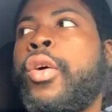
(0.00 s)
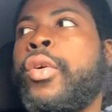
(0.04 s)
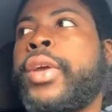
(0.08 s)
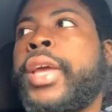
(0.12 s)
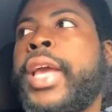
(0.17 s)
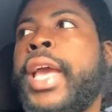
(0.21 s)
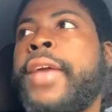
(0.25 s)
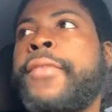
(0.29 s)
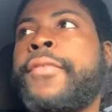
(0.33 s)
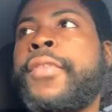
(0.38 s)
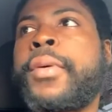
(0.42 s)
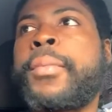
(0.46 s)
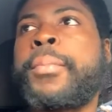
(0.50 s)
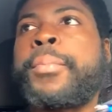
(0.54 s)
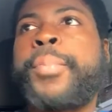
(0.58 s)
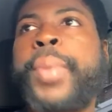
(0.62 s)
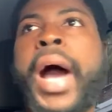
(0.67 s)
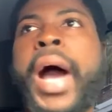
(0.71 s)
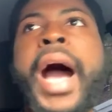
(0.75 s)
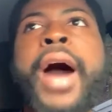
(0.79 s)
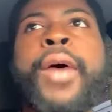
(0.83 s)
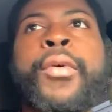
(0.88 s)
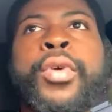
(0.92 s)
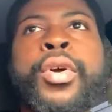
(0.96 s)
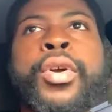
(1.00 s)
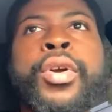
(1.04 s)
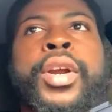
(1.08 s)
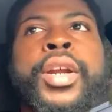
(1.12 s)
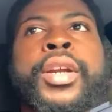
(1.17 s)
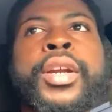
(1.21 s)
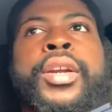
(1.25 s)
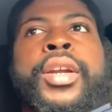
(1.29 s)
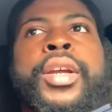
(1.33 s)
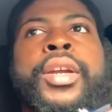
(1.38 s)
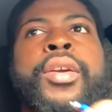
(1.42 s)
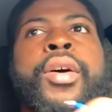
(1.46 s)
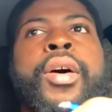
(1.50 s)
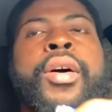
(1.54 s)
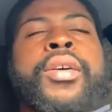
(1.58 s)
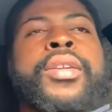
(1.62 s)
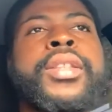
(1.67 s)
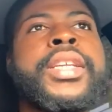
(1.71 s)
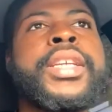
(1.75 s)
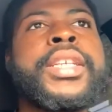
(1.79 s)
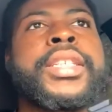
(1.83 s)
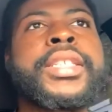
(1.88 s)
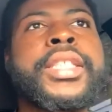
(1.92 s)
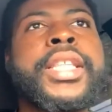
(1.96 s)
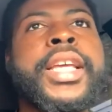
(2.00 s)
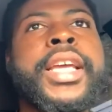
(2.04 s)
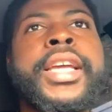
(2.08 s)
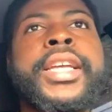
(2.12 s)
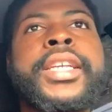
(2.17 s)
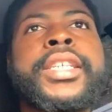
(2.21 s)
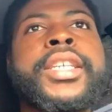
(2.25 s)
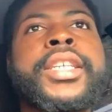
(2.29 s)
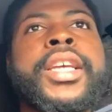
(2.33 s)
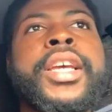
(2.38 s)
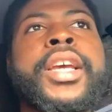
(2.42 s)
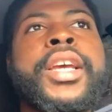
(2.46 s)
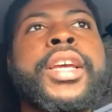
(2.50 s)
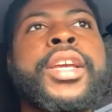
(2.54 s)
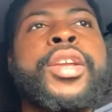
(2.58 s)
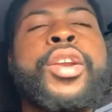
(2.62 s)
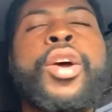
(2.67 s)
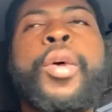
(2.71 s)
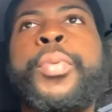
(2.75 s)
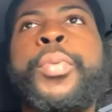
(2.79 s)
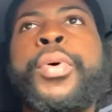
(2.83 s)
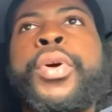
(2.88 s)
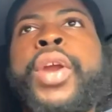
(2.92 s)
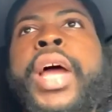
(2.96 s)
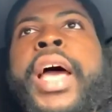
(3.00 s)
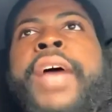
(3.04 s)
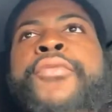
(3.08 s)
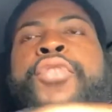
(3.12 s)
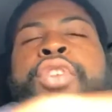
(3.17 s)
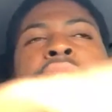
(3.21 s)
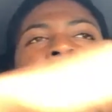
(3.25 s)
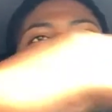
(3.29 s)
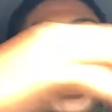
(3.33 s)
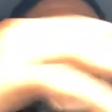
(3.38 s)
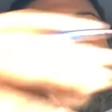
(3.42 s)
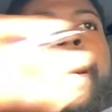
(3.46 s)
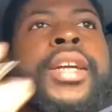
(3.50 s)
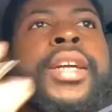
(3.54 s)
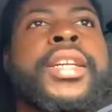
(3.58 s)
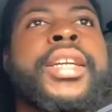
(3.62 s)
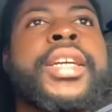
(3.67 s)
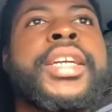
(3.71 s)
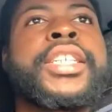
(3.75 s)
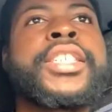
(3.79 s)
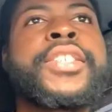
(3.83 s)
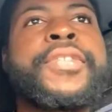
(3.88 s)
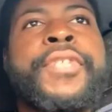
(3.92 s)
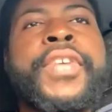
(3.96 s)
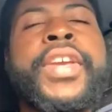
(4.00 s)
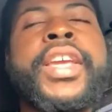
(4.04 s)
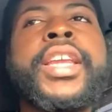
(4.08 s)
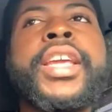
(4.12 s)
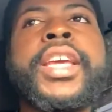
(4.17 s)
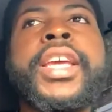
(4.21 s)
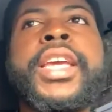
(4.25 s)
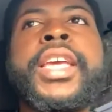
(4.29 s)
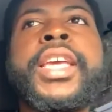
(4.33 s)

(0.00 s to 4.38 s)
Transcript: gave him power and, and all these things, you know, put everything under his feet.